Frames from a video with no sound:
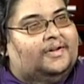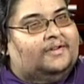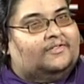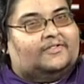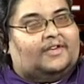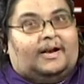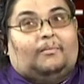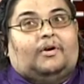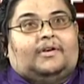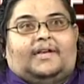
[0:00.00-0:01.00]
She said, "And
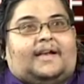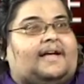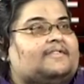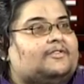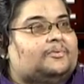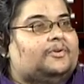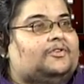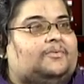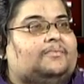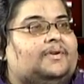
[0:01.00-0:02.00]
what that has to do
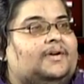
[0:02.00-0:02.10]
with you?"